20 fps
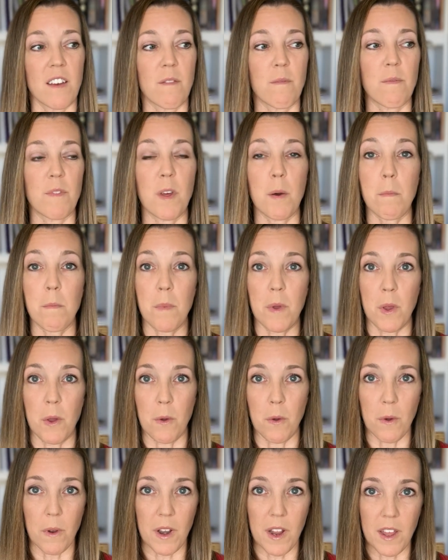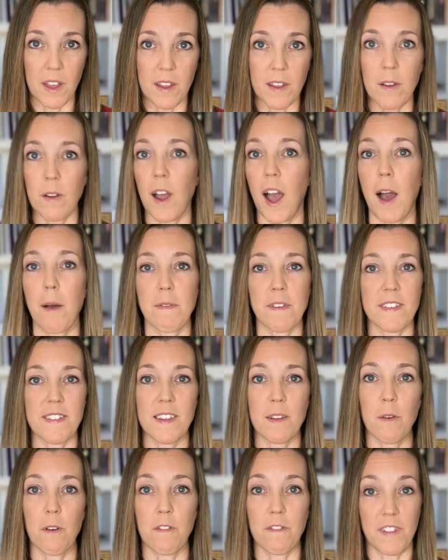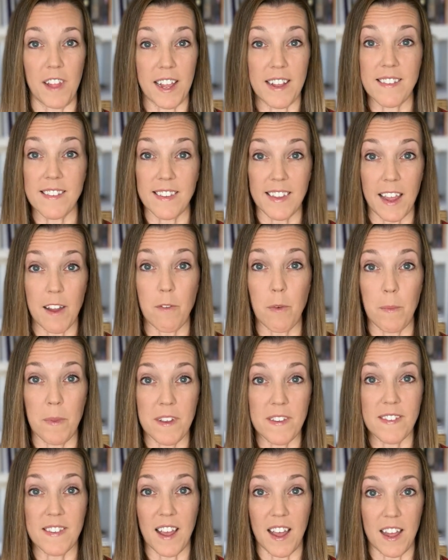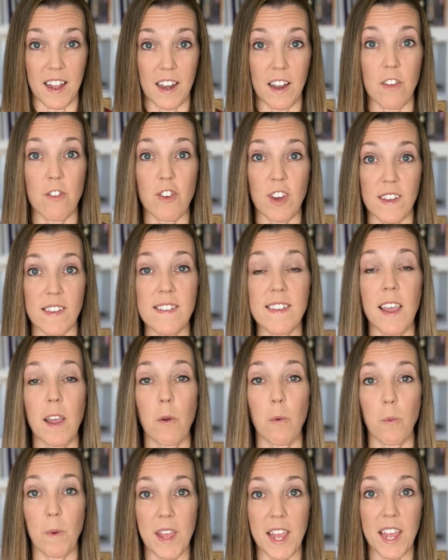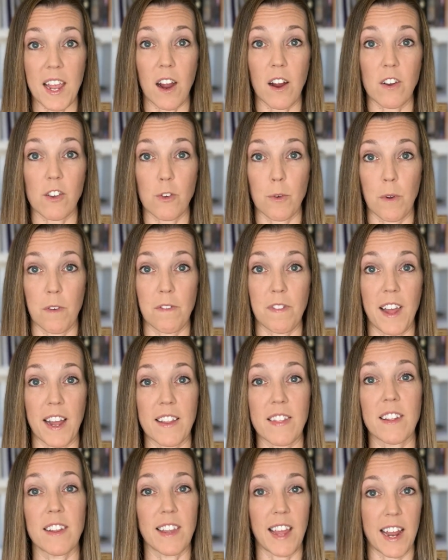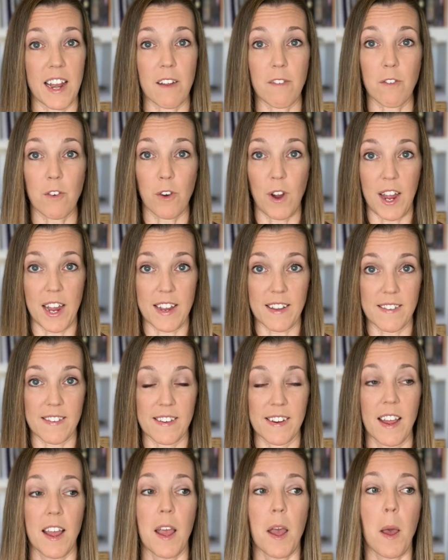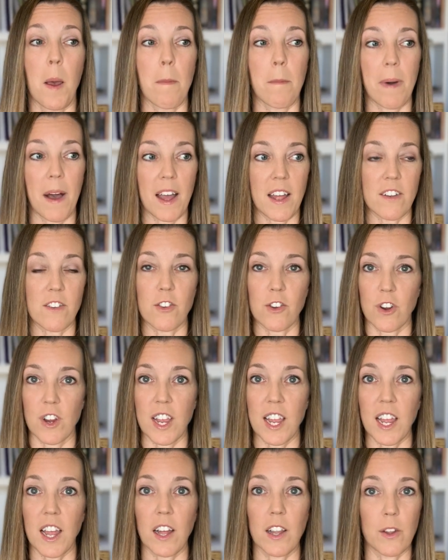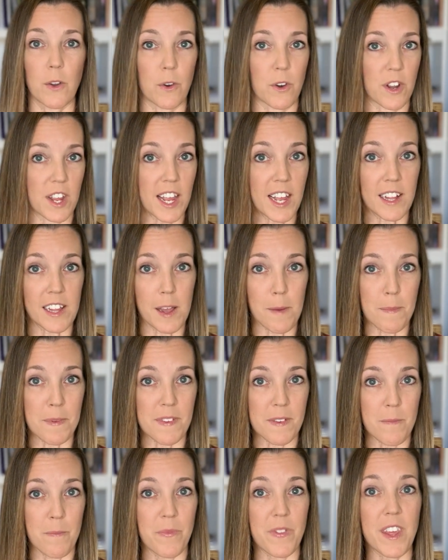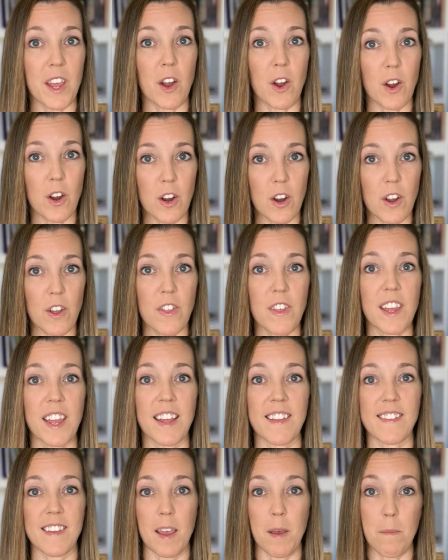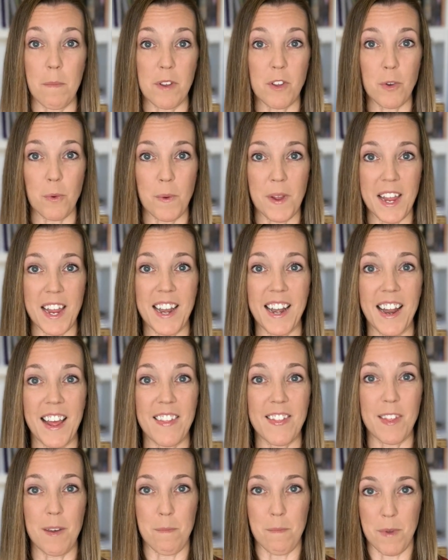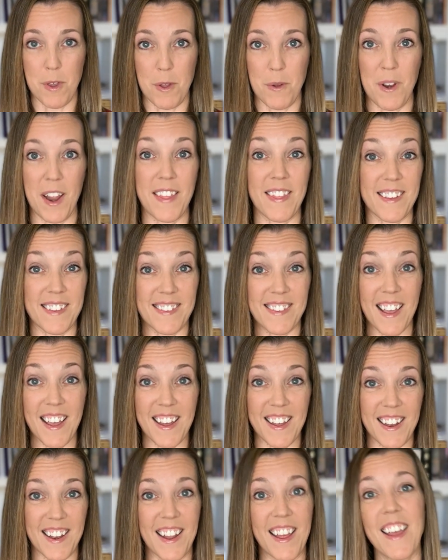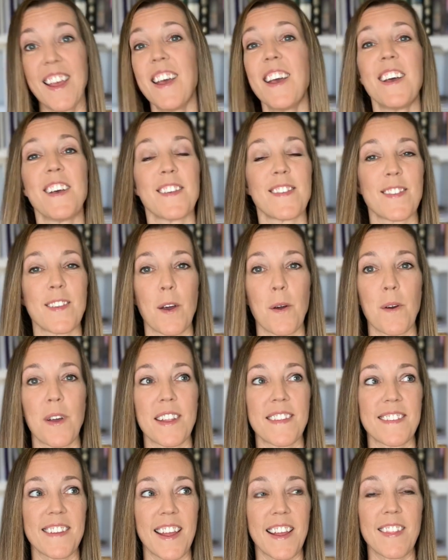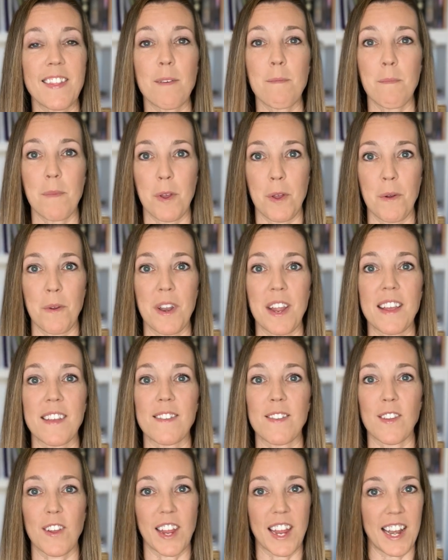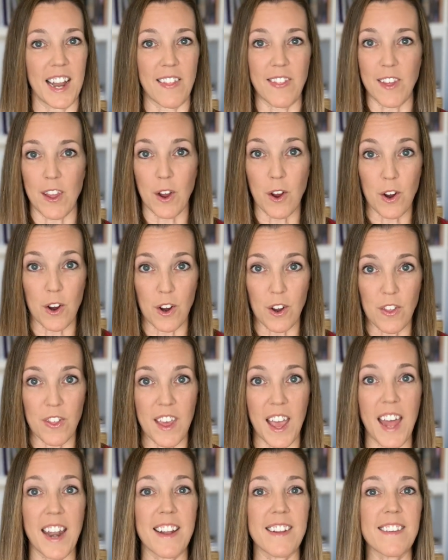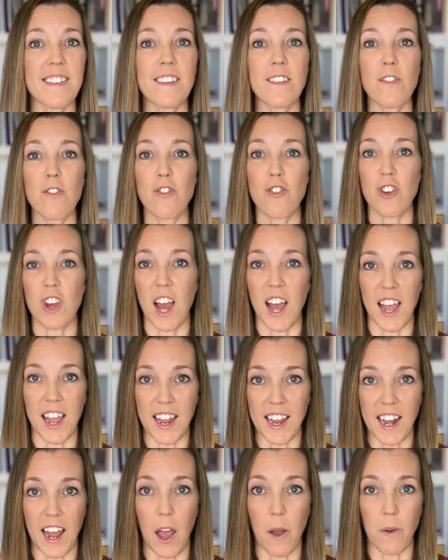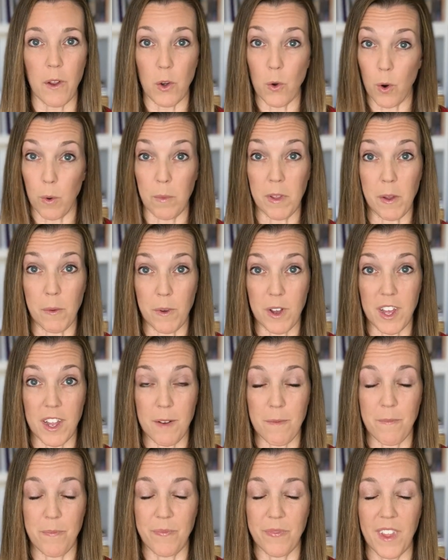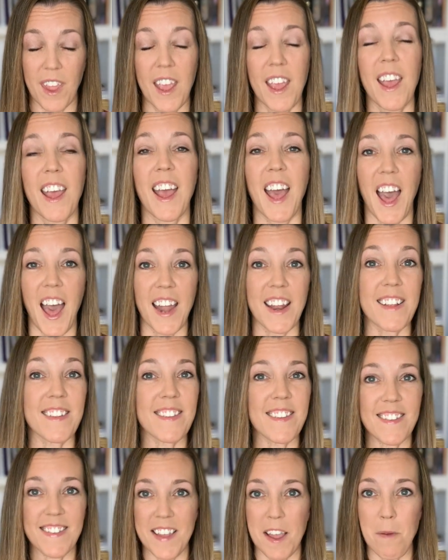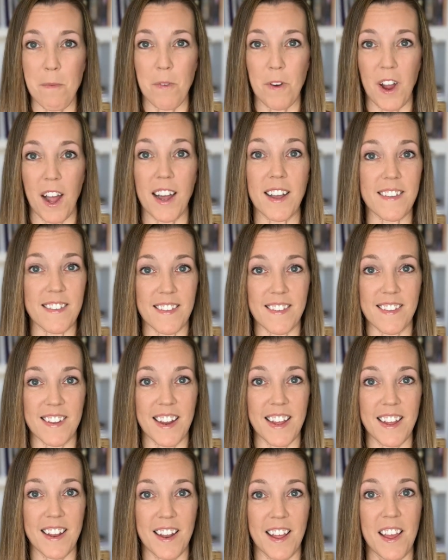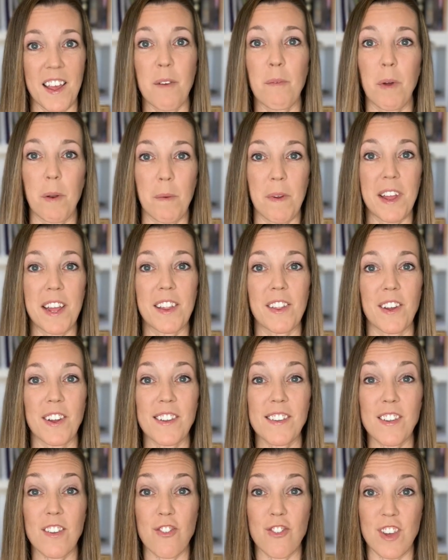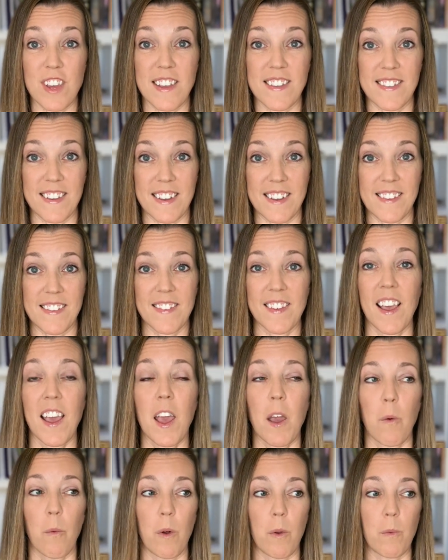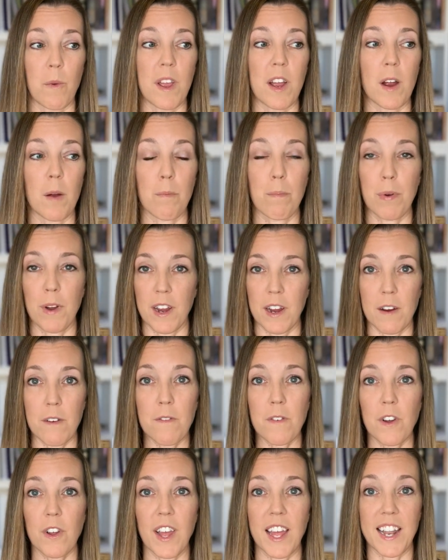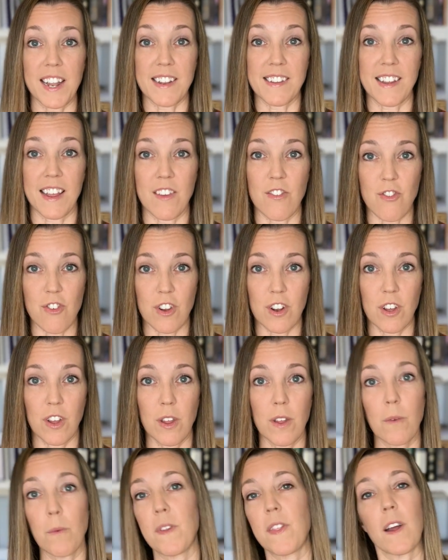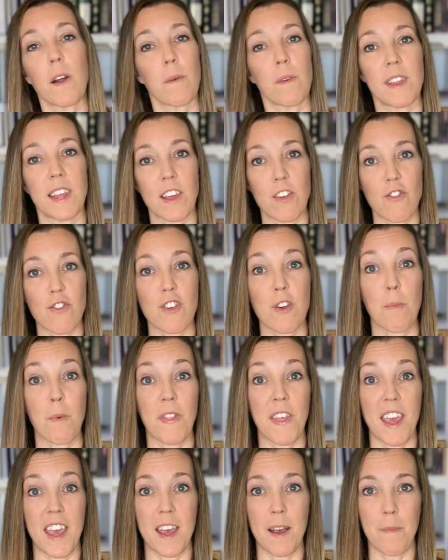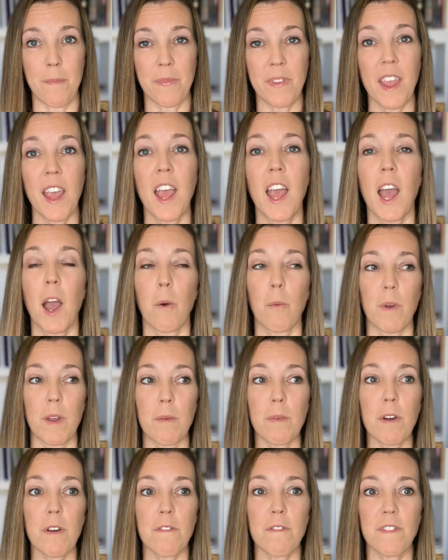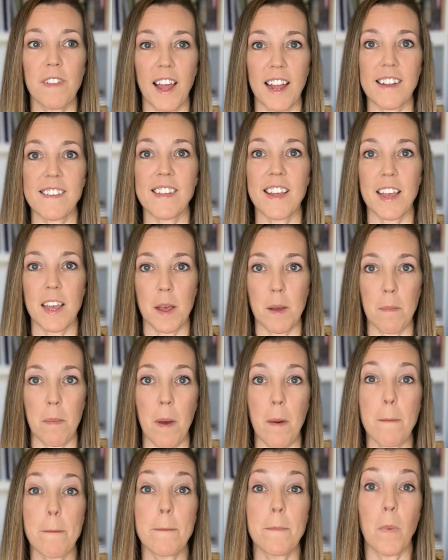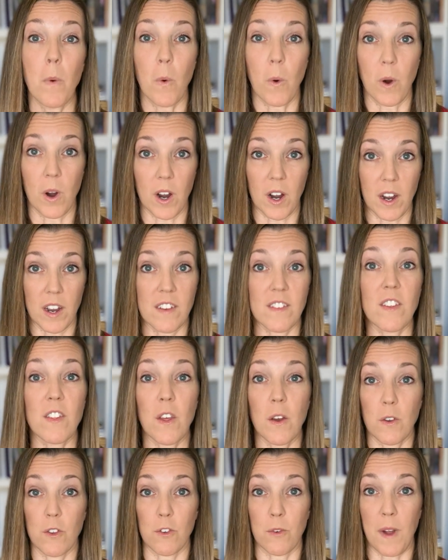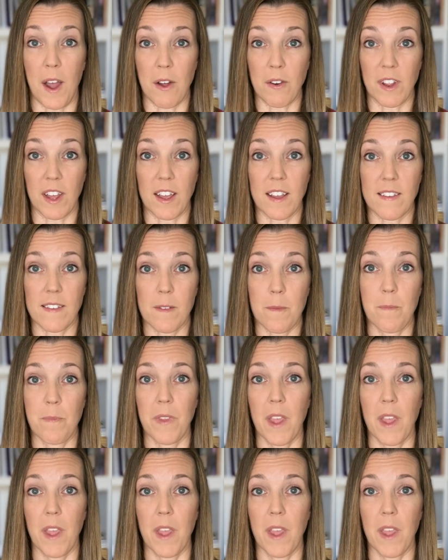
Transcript: The moon obviously reflects the light from the sun, just like we are to reflect the light of Christ. But during a lunar eclipse, the Earth gets in between the moon and the sun. So it's like the moon is looking at the Earth and it doesn't shine how it normally would. And it's the same for us, isn't it? When we look to Jesus, when we are prayerful and intentional with our relationship with Him, we reflect Him more to those around us.